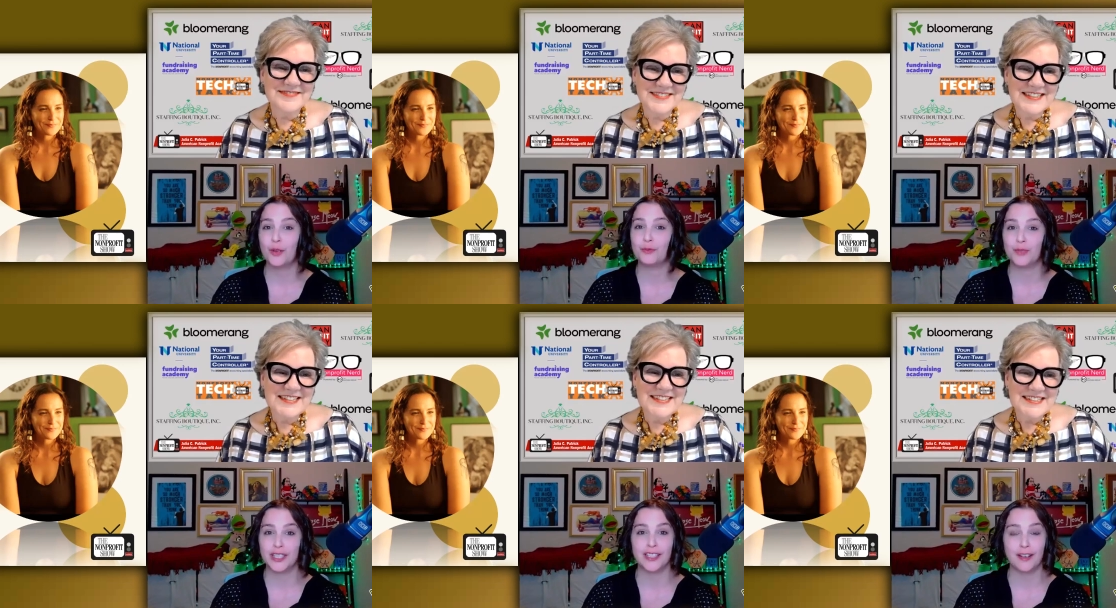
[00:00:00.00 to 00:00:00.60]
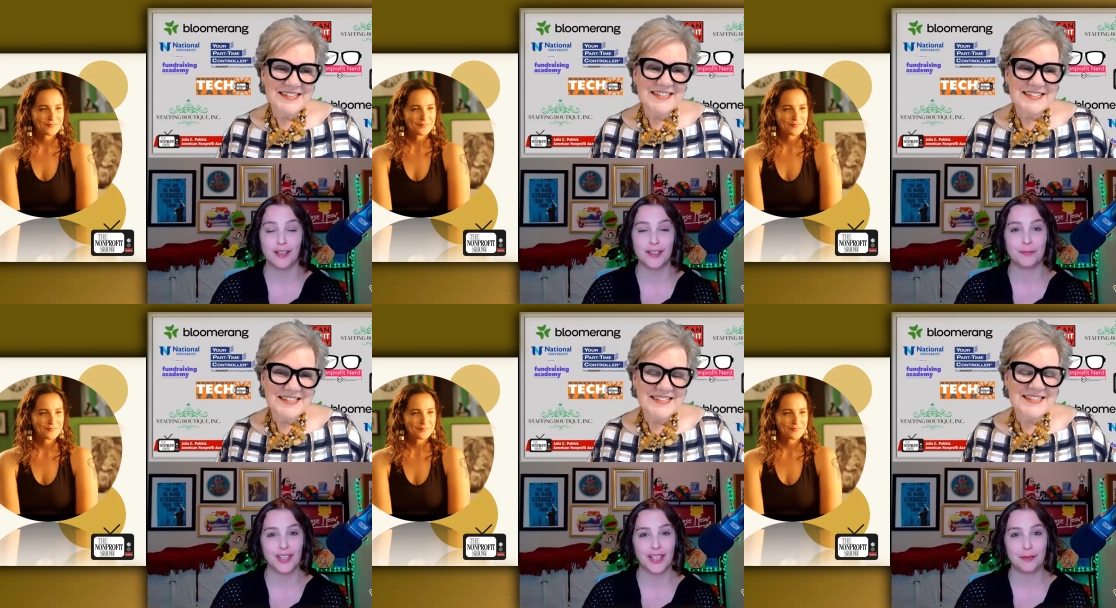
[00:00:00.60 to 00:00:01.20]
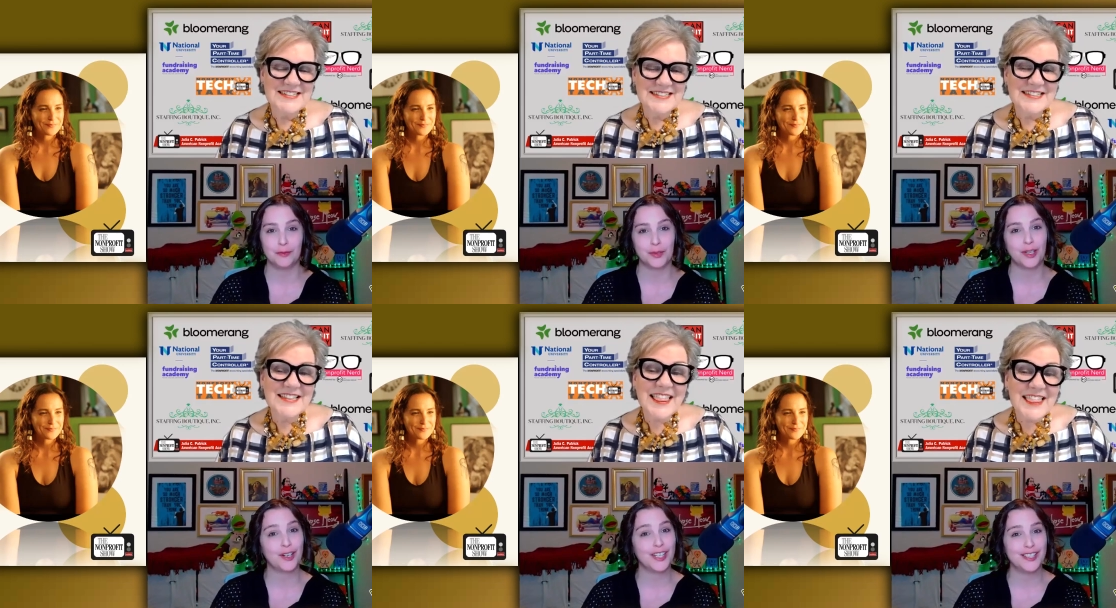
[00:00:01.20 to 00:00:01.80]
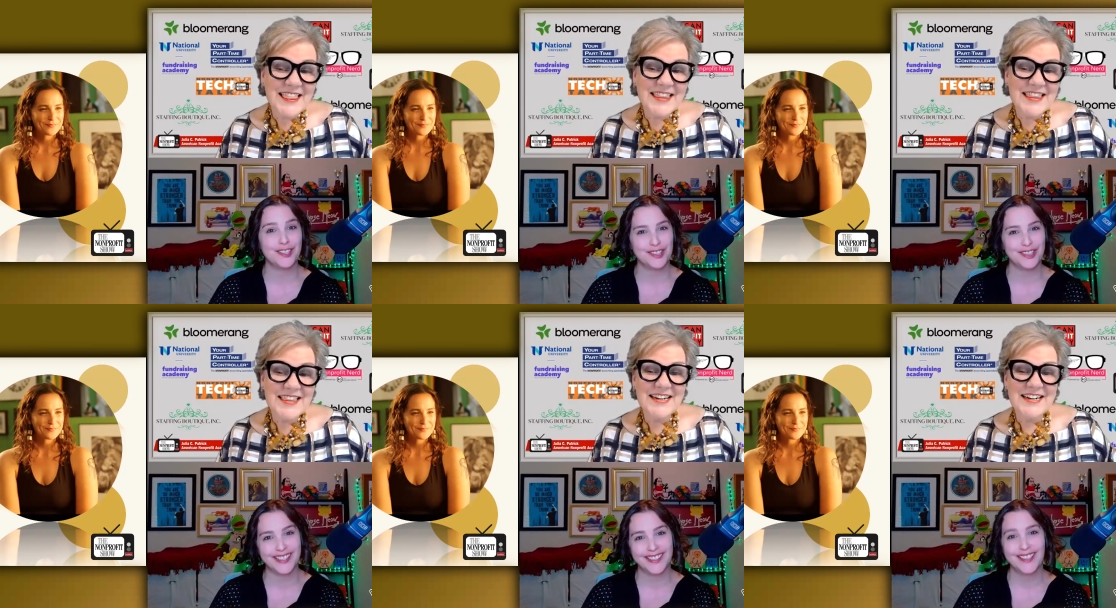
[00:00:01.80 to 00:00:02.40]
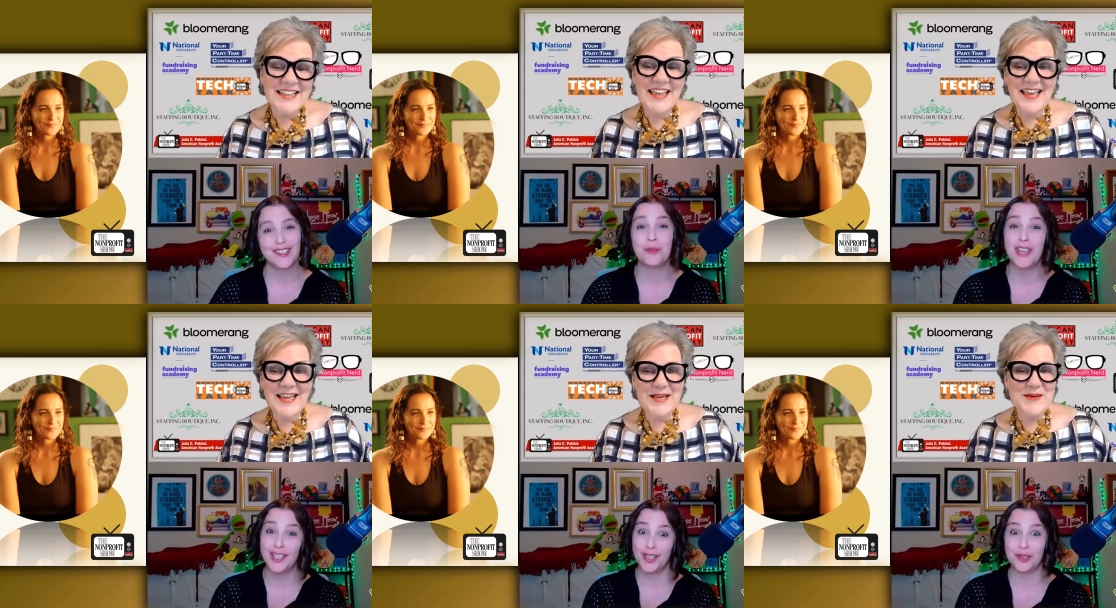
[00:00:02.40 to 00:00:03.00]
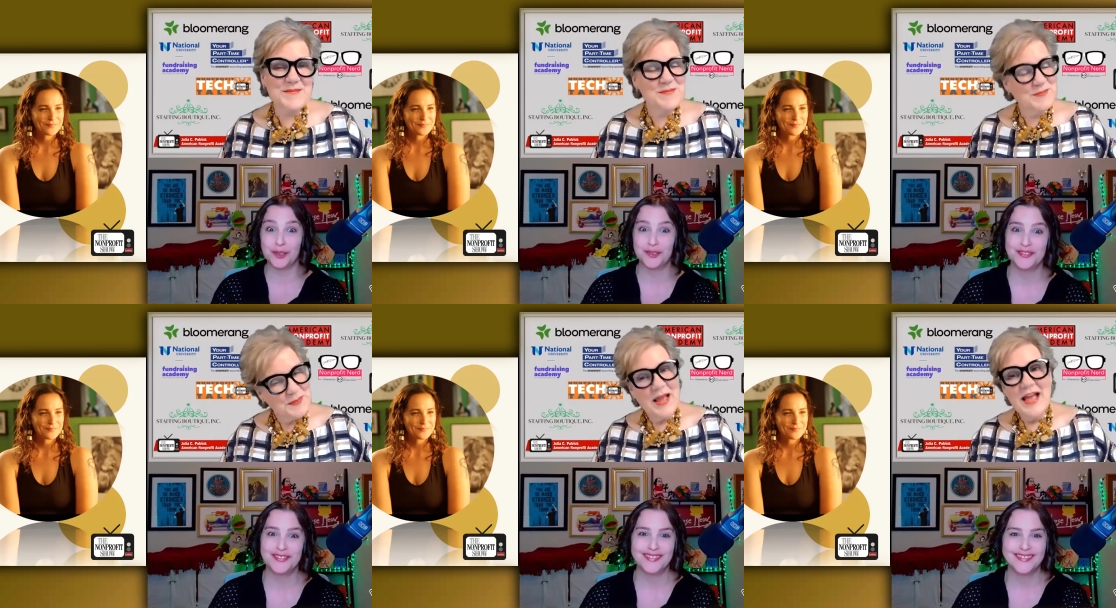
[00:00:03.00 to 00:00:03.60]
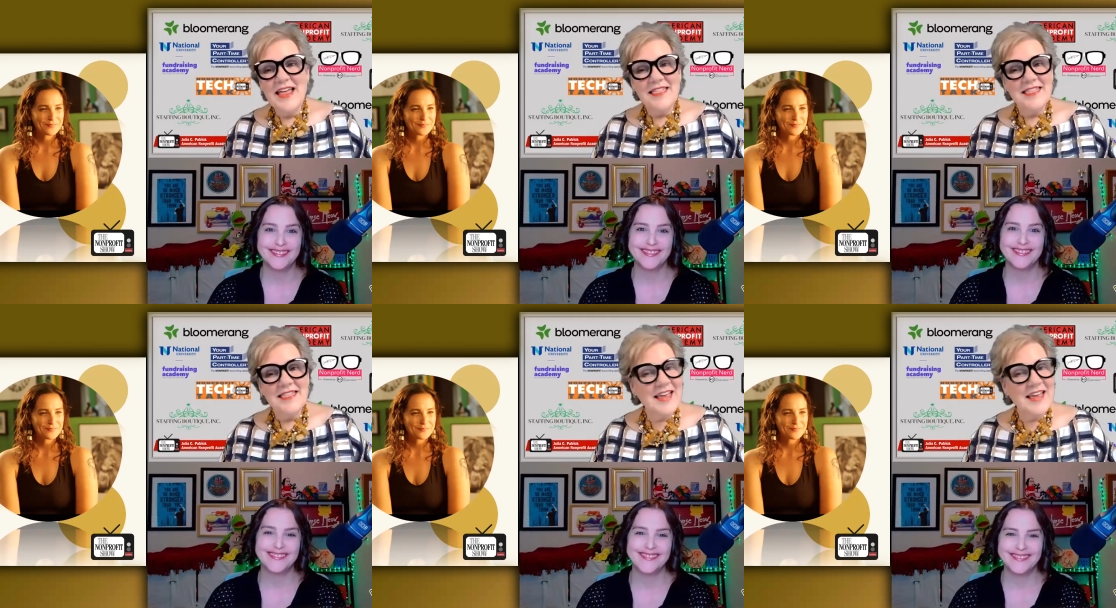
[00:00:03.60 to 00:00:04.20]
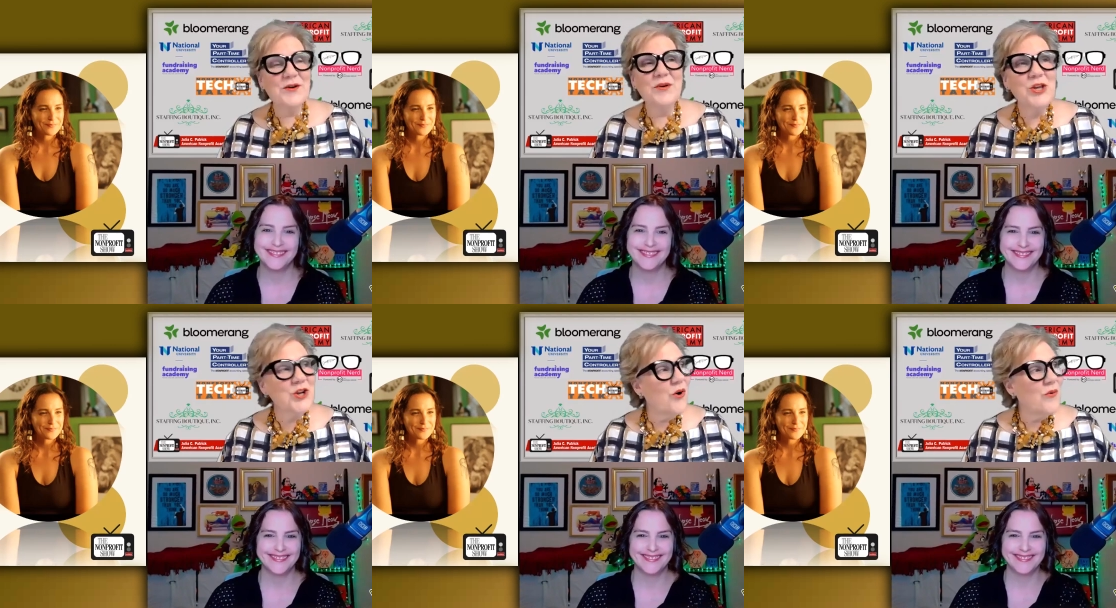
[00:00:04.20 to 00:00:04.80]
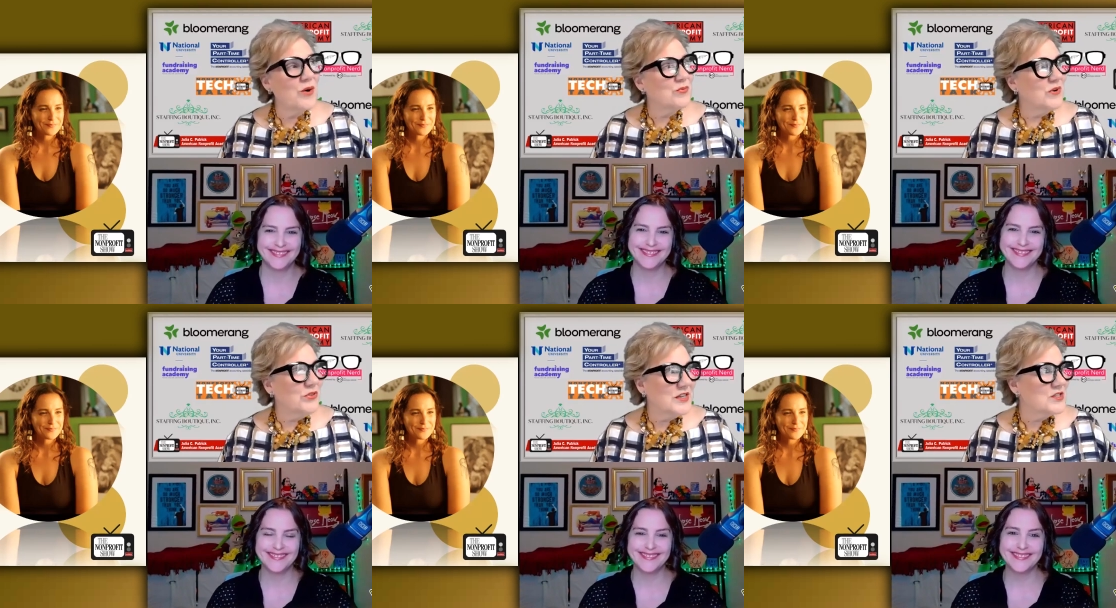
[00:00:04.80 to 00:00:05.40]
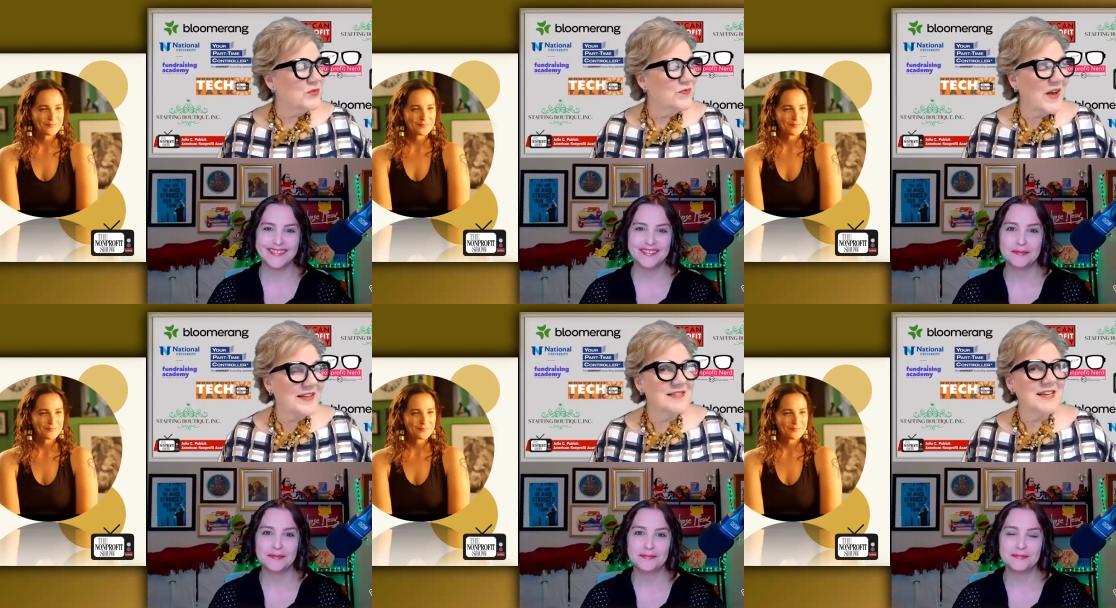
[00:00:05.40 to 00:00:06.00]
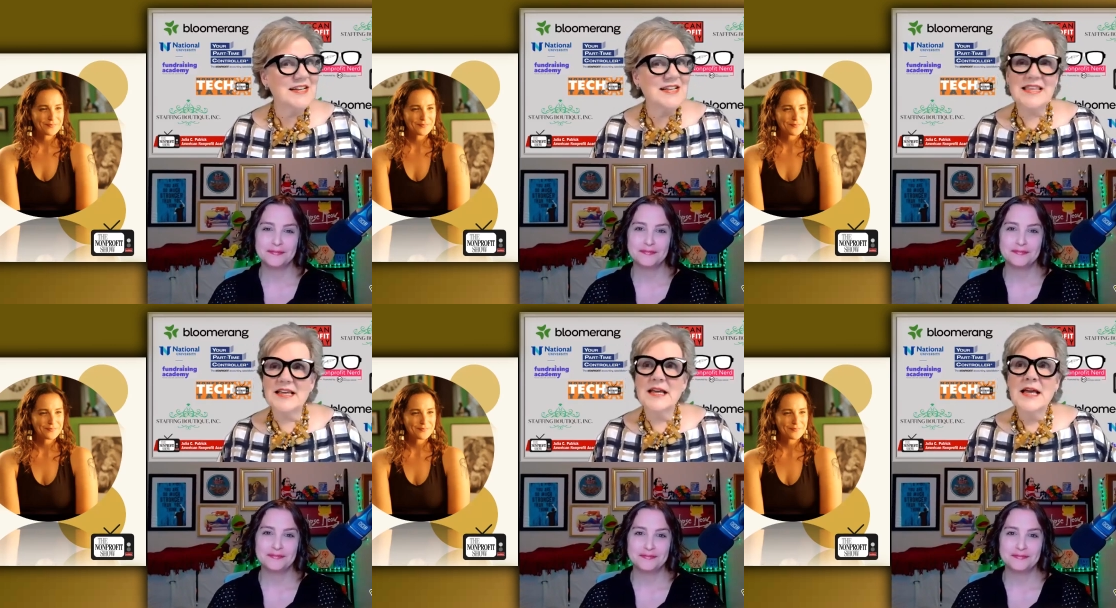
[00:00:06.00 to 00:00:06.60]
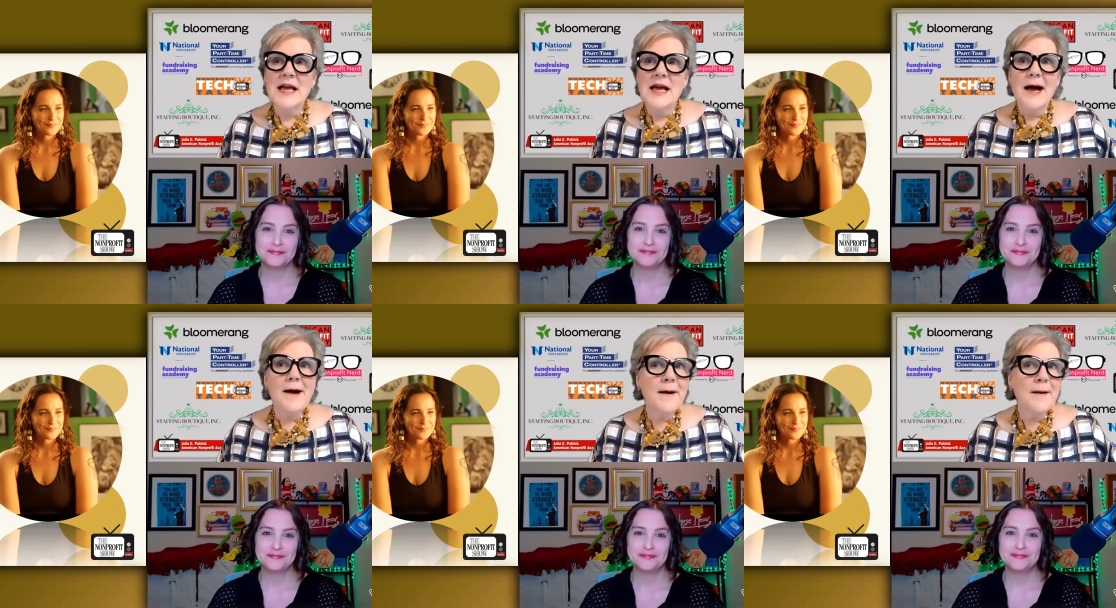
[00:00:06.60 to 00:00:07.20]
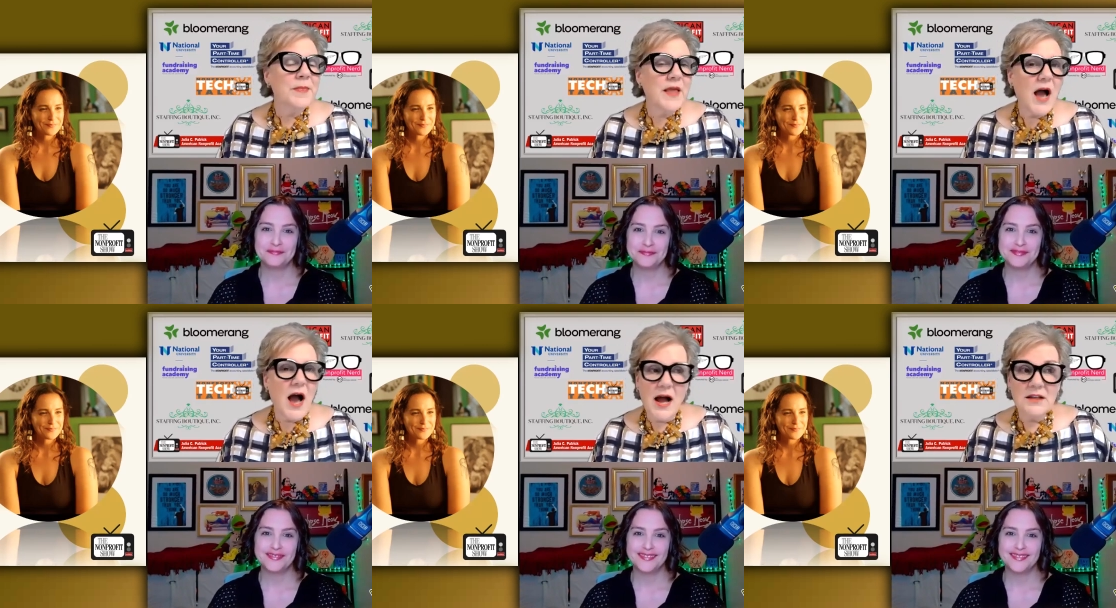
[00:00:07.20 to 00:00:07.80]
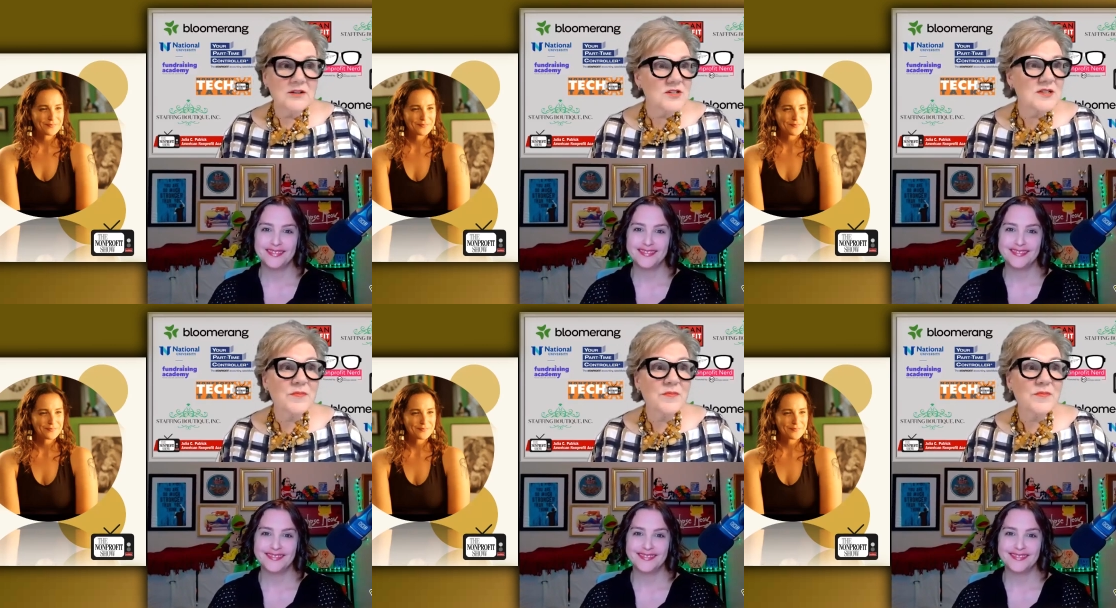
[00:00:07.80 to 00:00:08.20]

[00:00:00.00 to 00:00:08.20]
Speaker 1: a really awesome thing for our industry. So thank you.
Speaker 2: Thank you. You know, Ruth, it's a fascinating thing. Um, I learn